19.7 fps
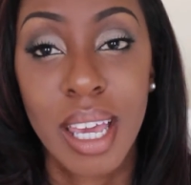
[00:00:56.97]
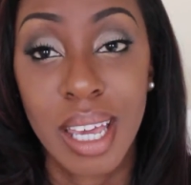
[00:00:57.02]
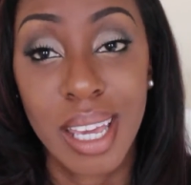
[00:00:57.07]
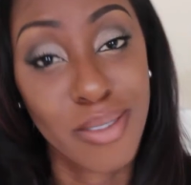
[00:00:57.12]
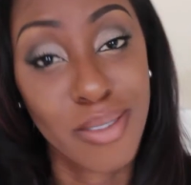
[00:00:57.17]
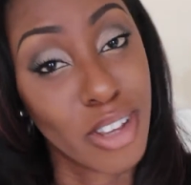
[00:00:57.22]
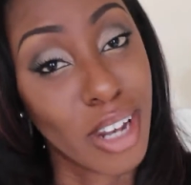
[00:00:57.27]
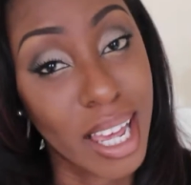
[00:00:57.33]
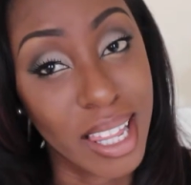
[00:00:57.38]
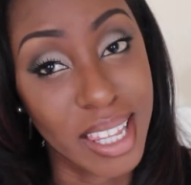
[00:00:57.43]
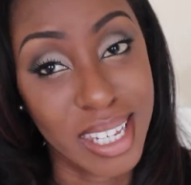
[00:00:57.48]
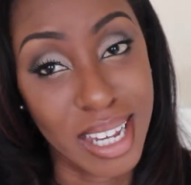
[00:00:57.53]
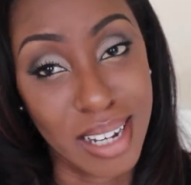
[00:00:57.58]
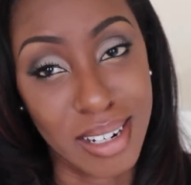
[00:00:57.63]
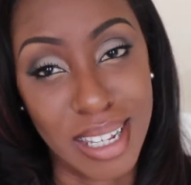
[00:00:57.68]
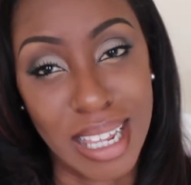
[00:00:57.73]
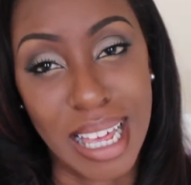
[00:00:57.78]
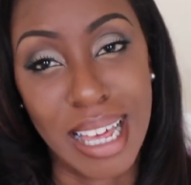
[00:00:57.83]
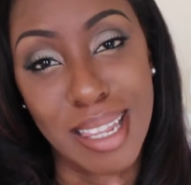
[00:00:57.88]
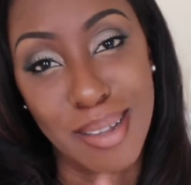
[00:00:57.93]
If you like the sound
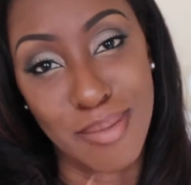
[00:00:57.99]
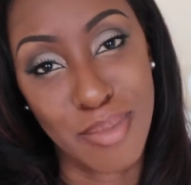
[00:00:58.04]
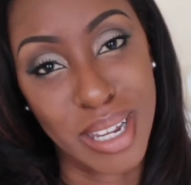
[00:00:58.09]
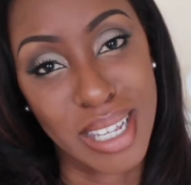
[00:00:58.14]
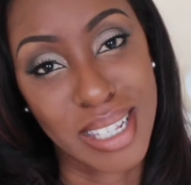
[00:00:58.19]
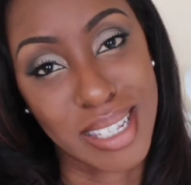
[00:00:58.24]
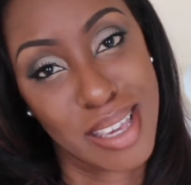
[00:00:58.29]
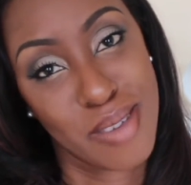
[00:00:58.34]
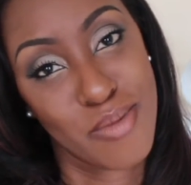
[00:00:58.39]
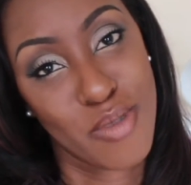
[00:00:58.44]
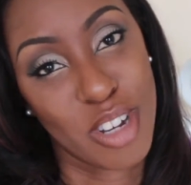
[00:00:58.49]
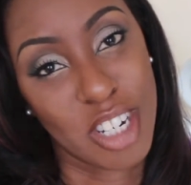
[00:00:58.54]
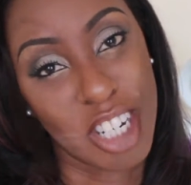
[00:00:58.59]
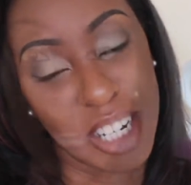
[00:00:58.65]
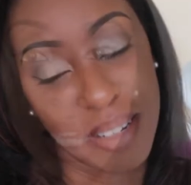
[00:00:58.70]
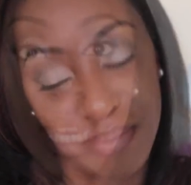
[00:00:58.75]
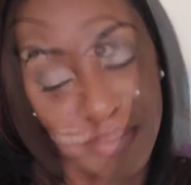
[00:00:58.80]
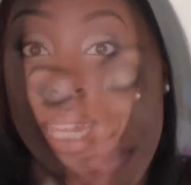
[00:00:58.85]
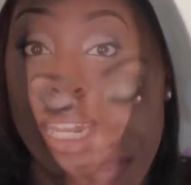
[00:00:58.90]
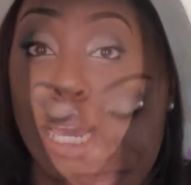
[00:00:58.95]
of that, then please keep
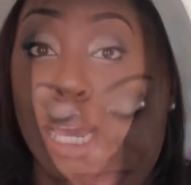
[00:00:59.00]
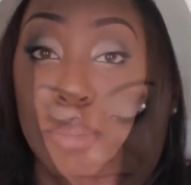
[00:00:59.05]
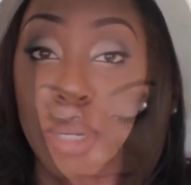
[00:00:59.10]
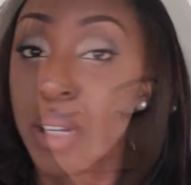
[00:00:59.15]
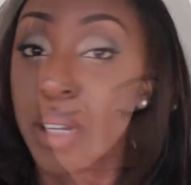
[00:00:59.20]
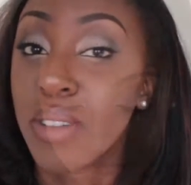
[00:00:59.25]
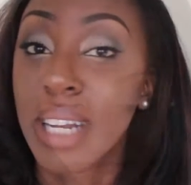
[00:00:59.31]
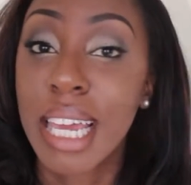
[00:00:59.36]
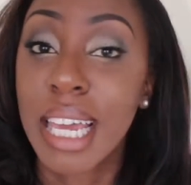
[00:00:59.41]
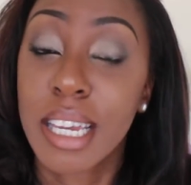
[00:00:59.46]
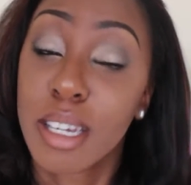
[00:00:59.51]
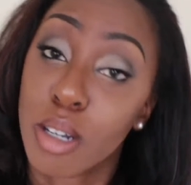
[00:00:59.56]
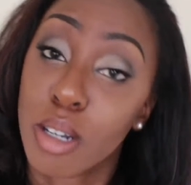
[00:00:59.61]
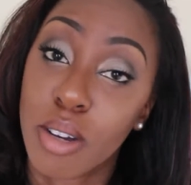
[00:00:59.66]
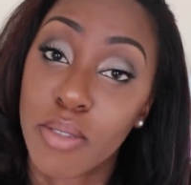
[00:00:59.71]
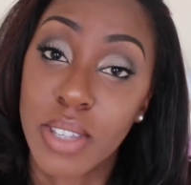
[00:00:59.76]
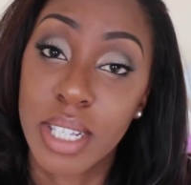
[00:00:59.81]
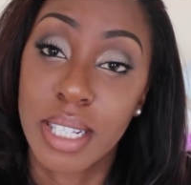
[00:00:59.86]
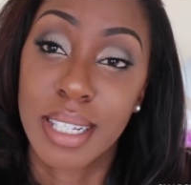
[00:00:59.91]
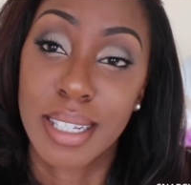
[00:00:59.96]
watching. Now I'm going to relate a lot
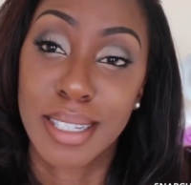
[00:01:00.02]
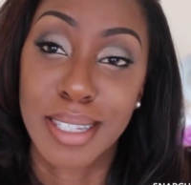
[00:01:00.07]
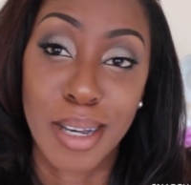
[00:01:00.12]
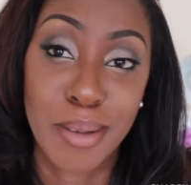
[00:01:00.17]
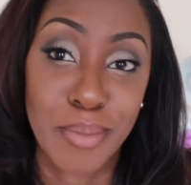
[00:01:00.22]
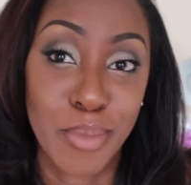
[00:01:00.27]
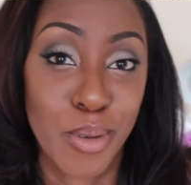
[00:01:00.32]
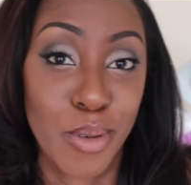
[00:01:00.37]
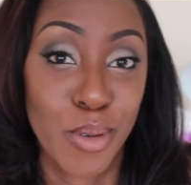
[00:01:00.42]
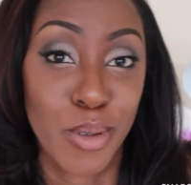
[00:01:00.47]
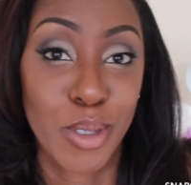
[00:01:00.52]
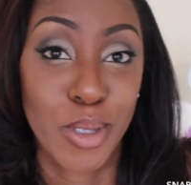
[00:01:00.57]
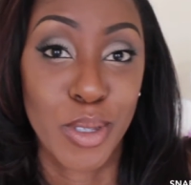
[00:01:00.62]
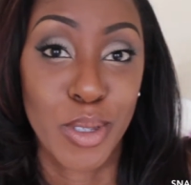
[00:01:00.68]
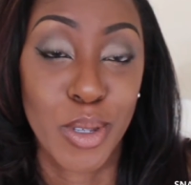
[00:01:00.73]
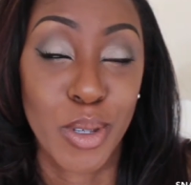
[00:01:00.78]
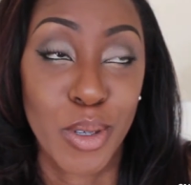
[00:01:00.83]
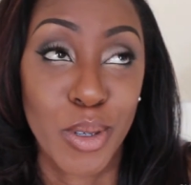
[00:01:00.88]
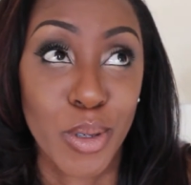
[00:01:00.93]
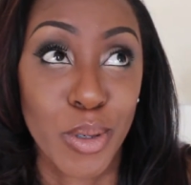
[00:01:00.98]
of these examples
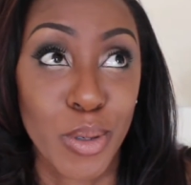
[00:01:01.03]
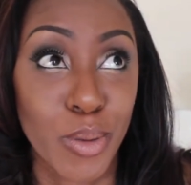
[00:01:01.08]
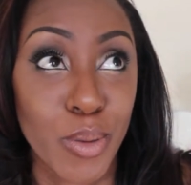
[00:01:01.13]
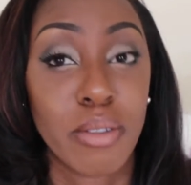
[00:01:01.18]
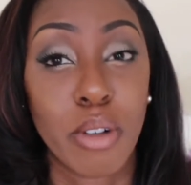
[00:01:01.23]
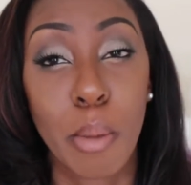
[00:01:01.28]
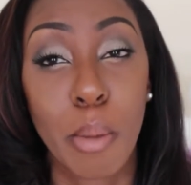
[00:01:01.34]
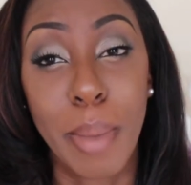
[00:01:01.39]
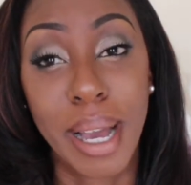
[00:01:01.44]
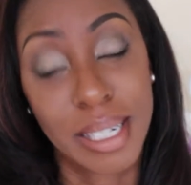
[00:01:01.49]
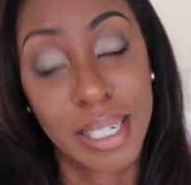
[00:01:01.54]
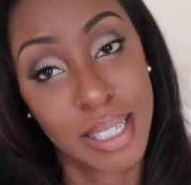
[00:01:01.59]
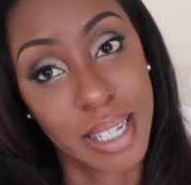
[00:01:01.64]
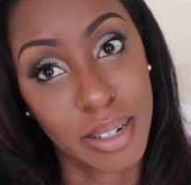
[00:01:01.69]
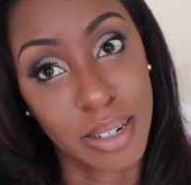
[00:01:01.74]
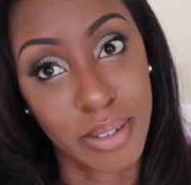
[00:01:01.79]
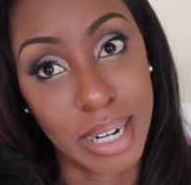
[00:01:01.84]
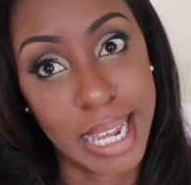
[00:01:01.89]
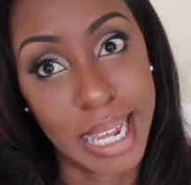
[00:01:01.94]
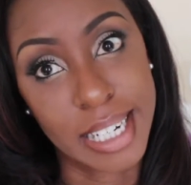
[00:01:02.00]
to
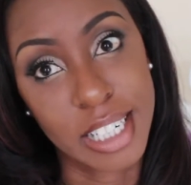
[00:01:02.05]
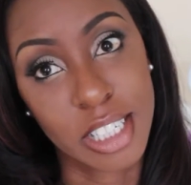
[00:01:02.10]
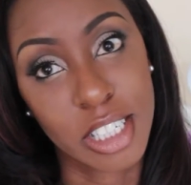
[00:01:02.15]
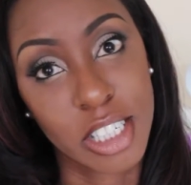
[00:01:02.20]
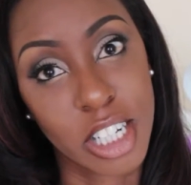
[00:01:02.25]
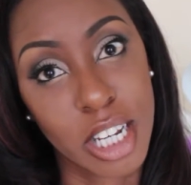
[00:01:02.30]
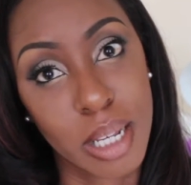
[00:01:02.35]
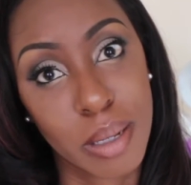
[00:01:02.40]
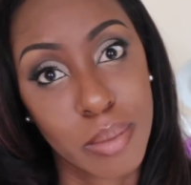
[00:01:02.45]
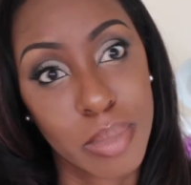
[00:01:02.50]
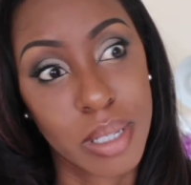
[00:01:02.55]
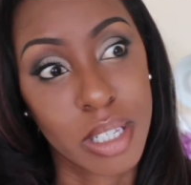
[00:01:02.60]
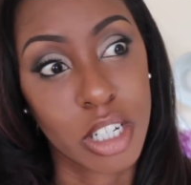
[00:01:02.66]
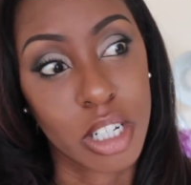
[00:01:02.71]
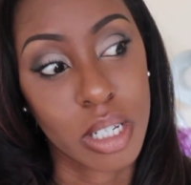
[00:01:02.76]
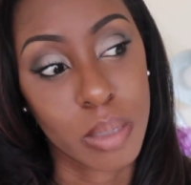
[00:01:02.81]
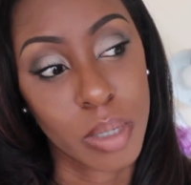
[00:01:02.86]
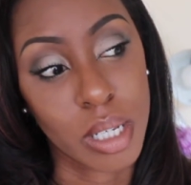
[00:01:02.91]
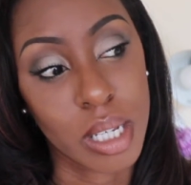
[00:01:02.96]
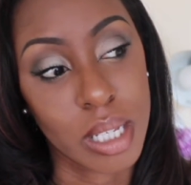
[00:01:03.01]
romantic relationships
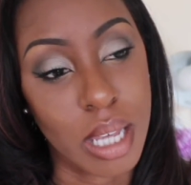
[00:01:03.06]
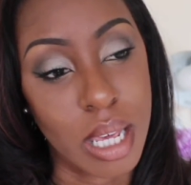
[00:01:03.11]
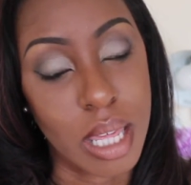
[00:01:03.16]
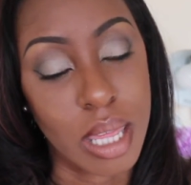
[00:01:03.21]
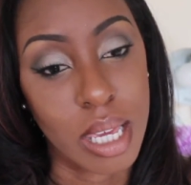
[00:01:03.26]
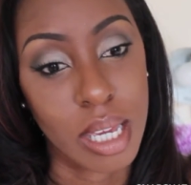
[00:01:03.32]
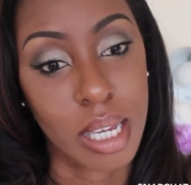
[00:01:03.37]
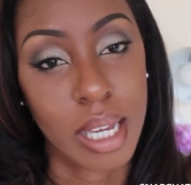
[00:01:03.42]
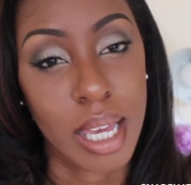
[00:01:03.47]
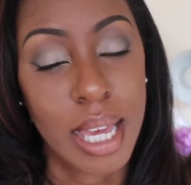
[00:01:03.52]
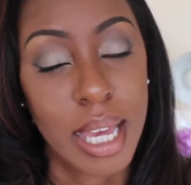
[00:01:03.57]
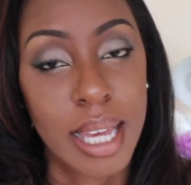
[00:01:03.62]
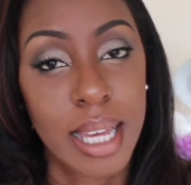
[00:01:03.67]
just because I think